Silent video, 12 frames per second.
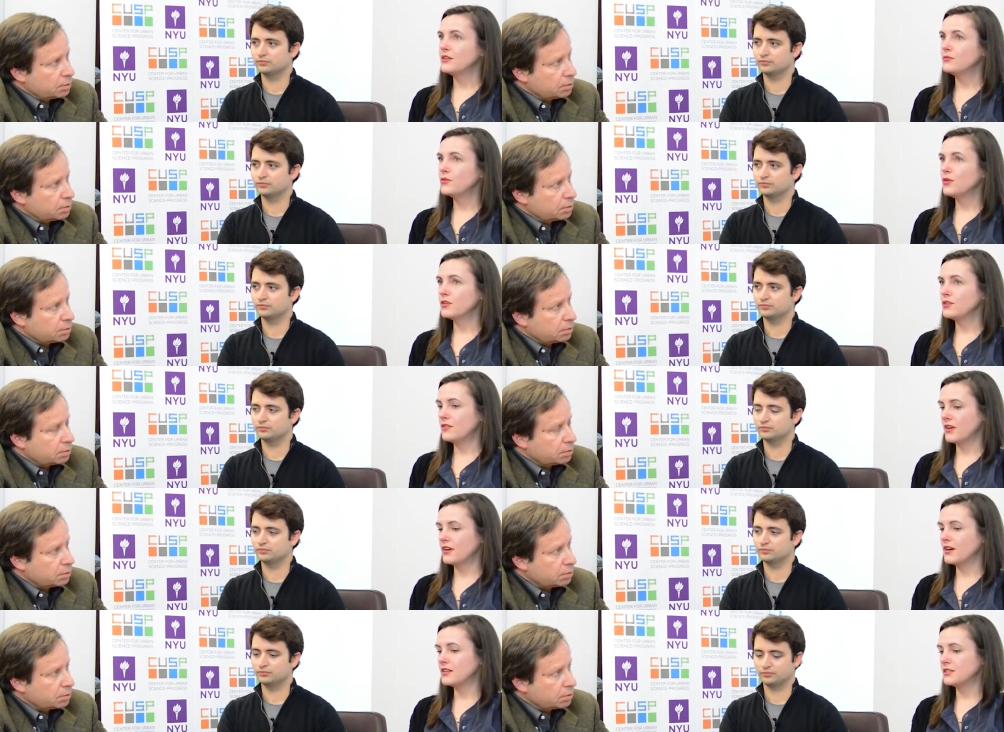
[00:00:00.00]
Speaker 1: role you
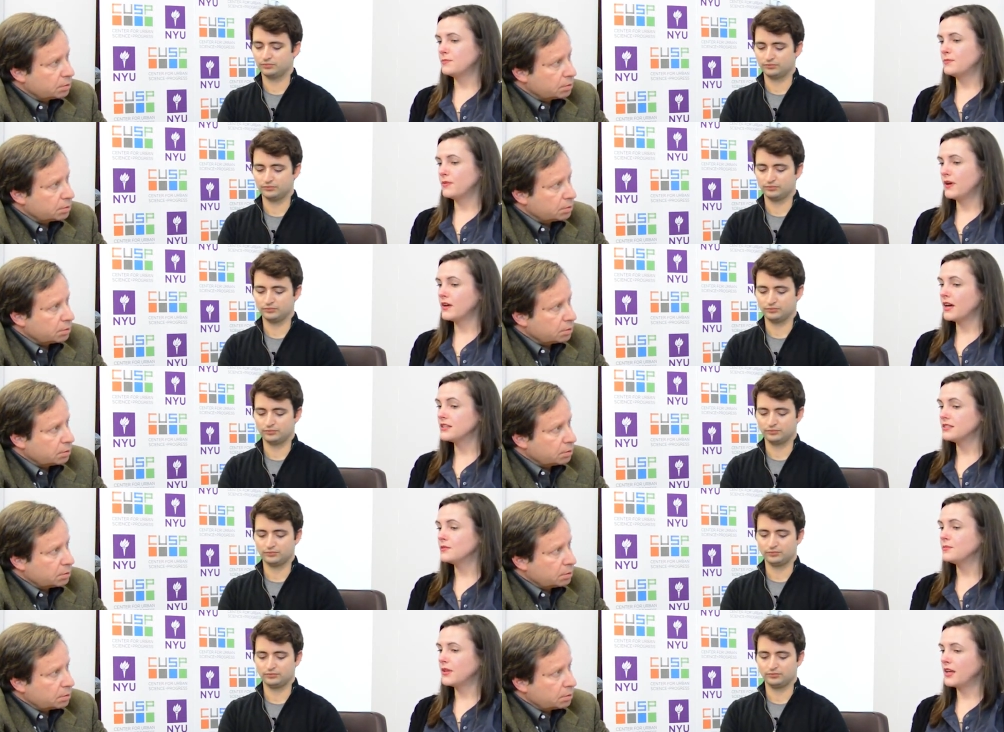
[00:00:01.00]
think CUSP has
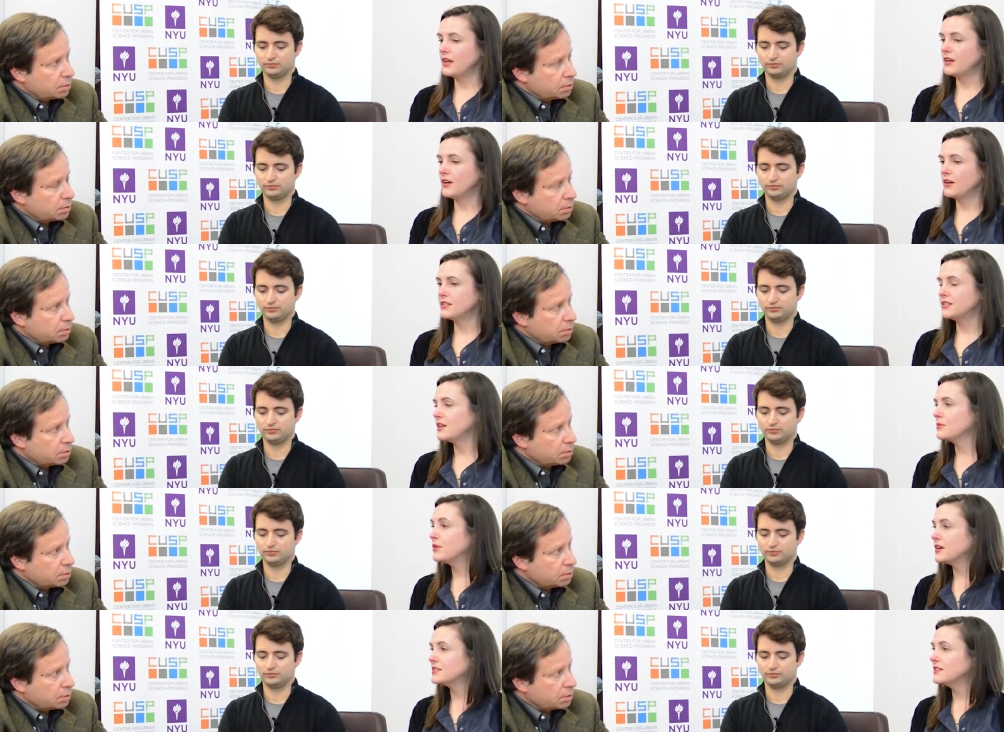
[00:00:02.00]
to play on
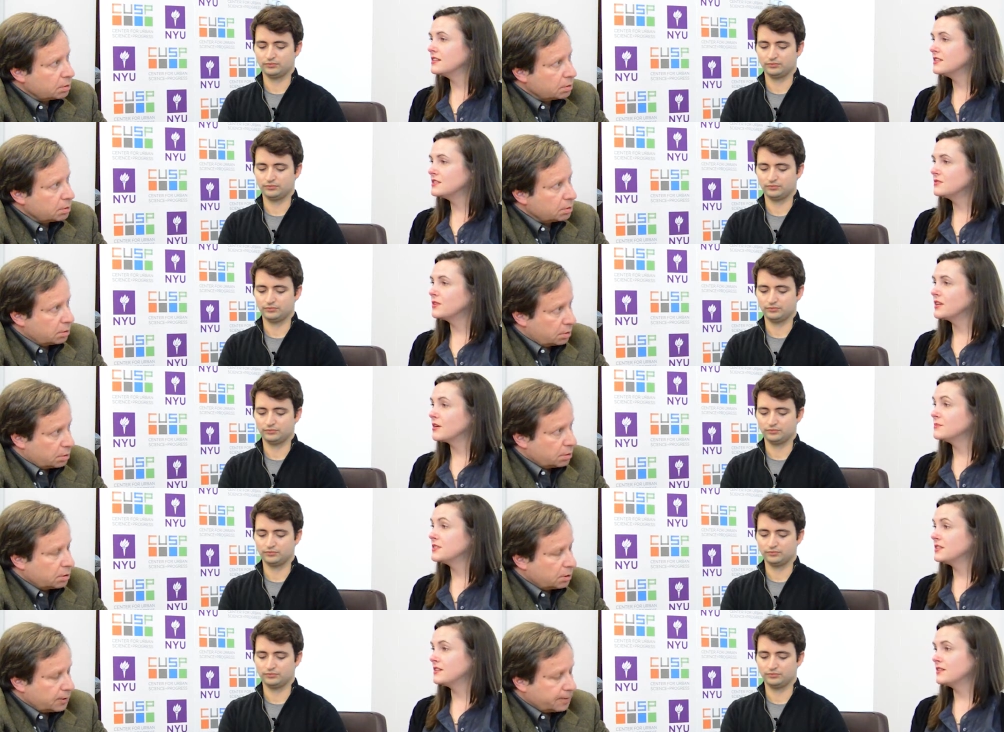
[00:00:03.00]
setting precedents when it
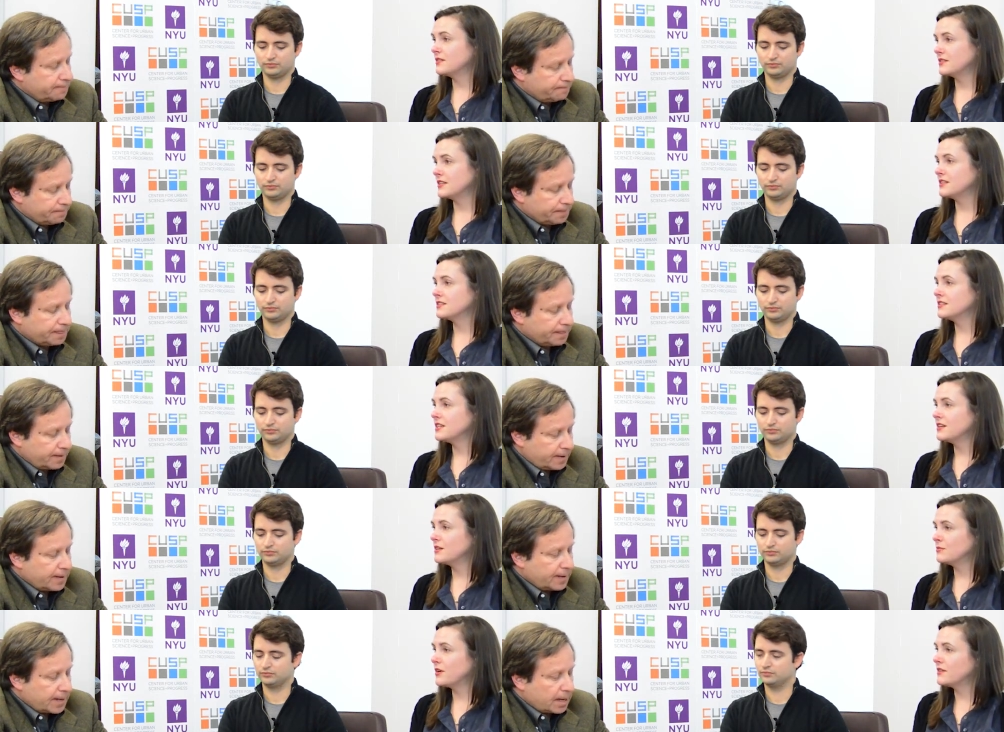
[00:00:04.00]
comes to citizen
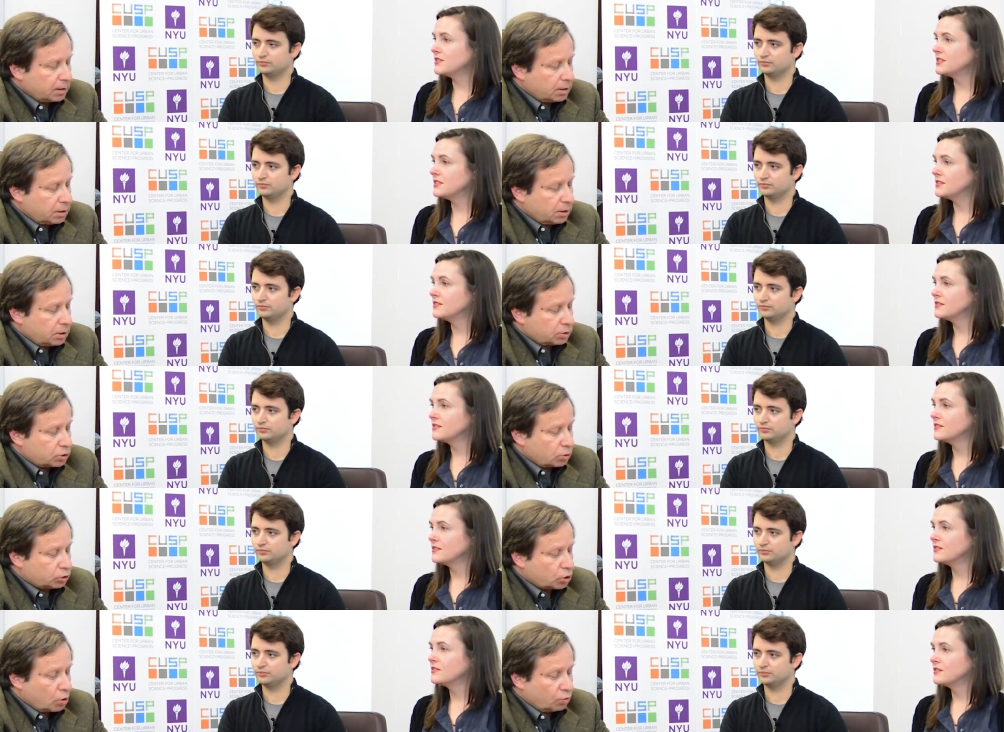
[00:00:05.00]
data and privacy.
Speaker 2: So,
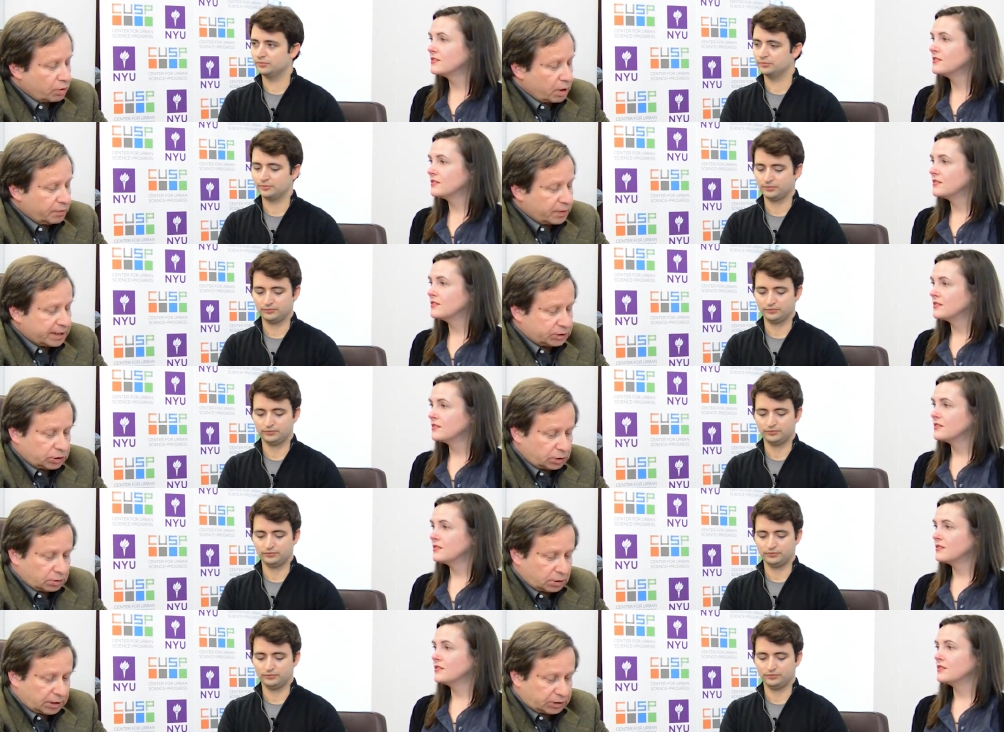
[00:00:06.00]
so that's,
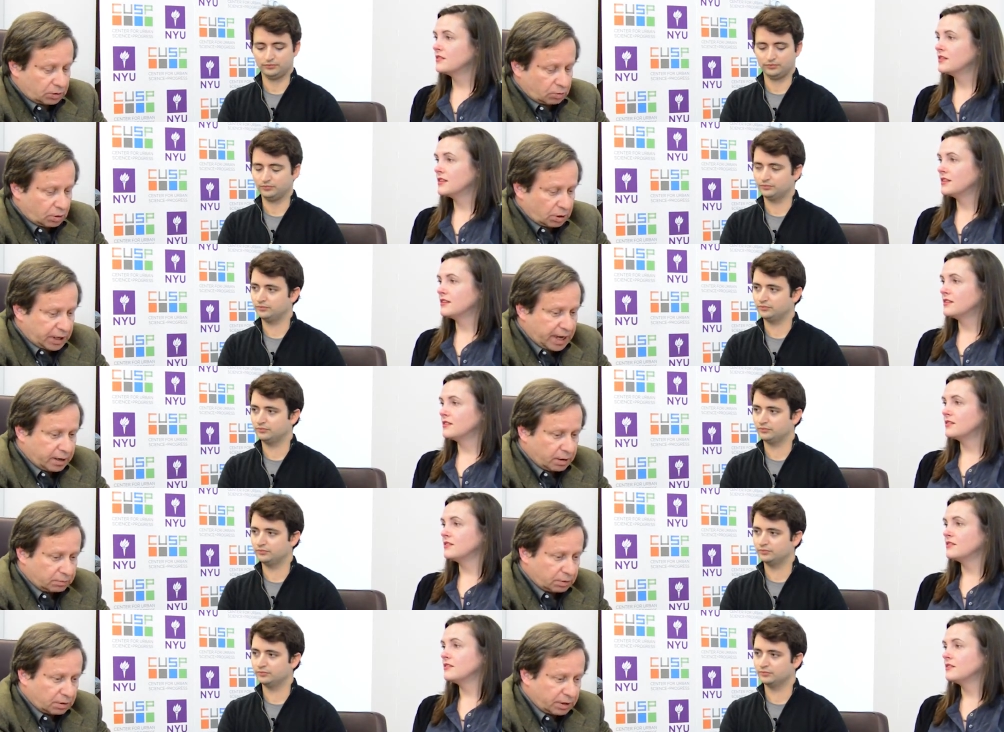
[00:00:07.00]
that's a, again
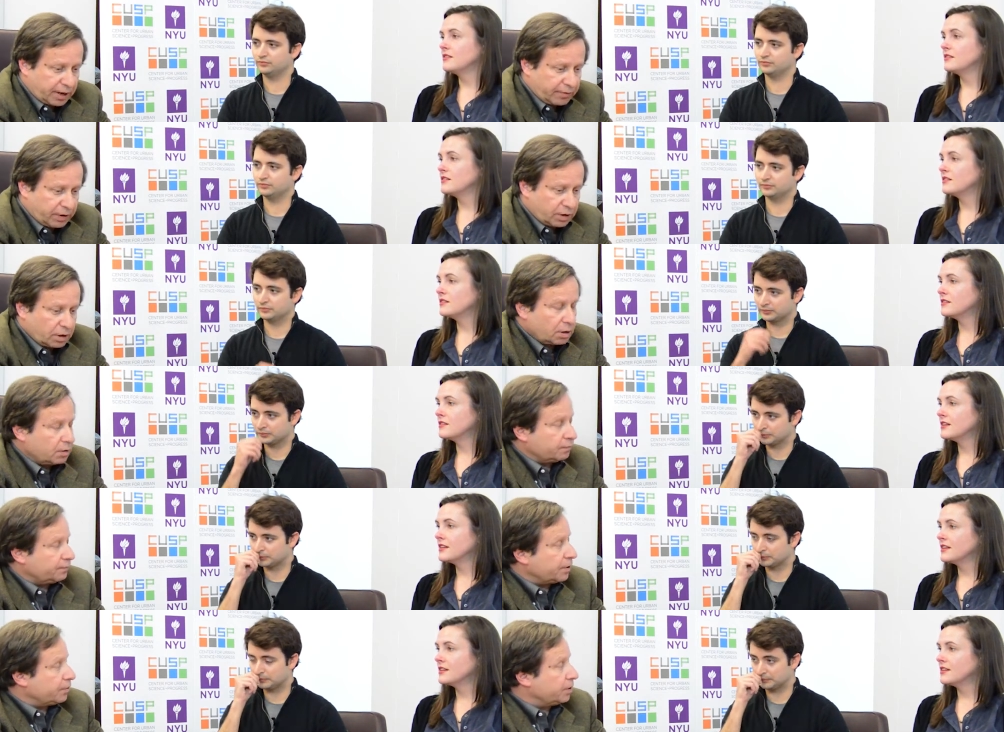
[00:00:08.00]
a, an area
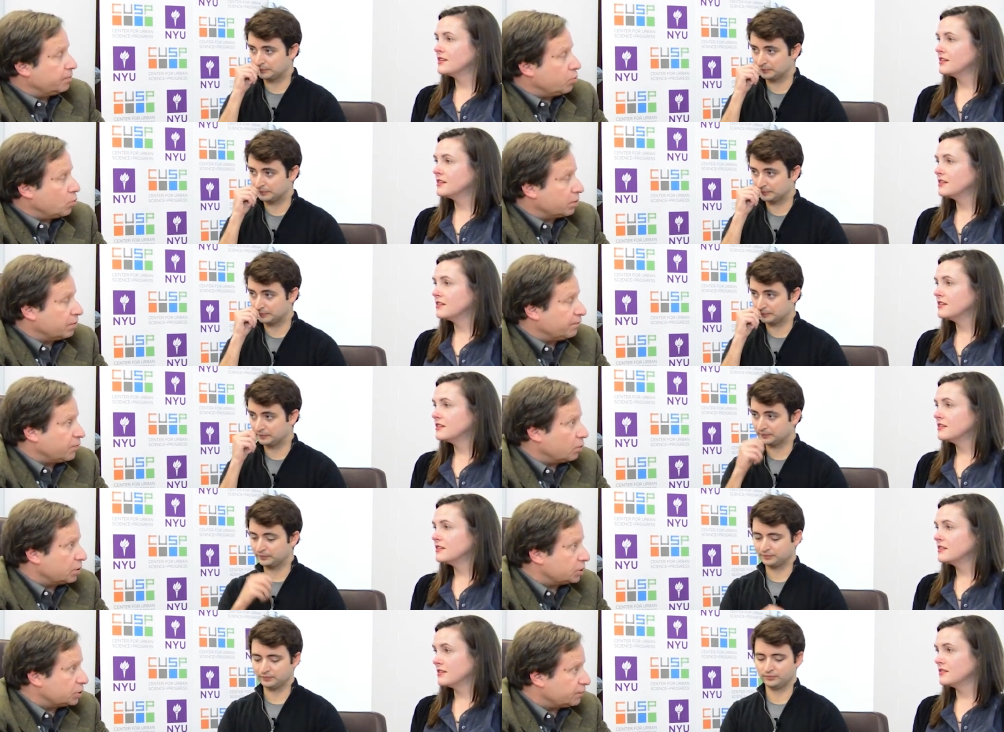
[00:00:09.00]
of very important
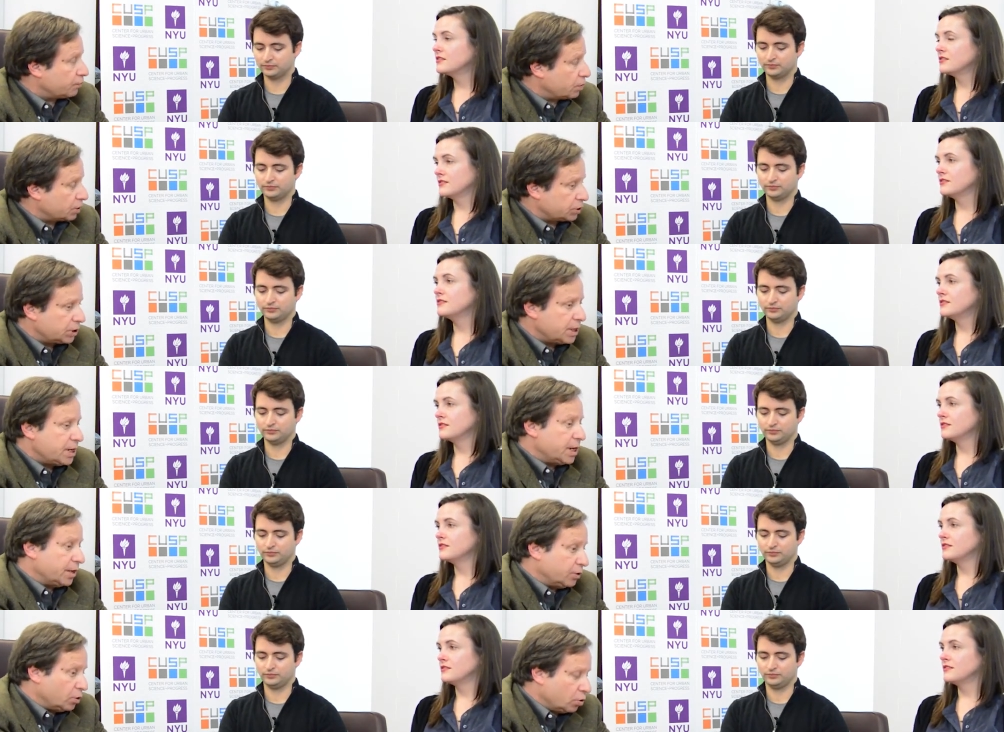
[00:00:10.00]
focus for us.
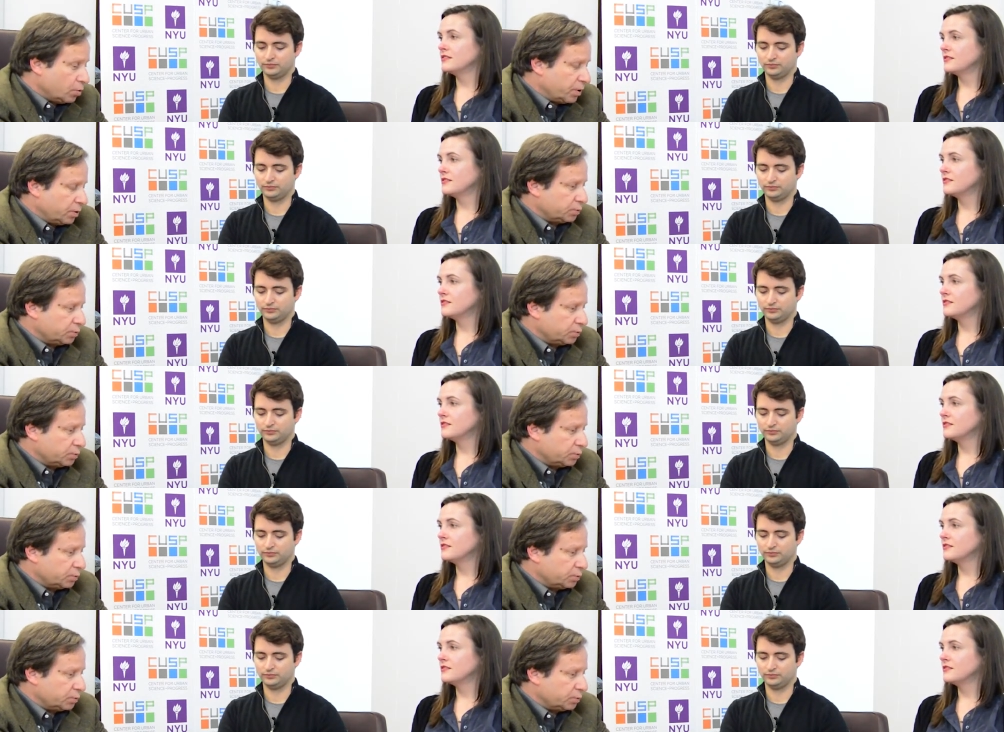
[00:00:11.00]
In the Urban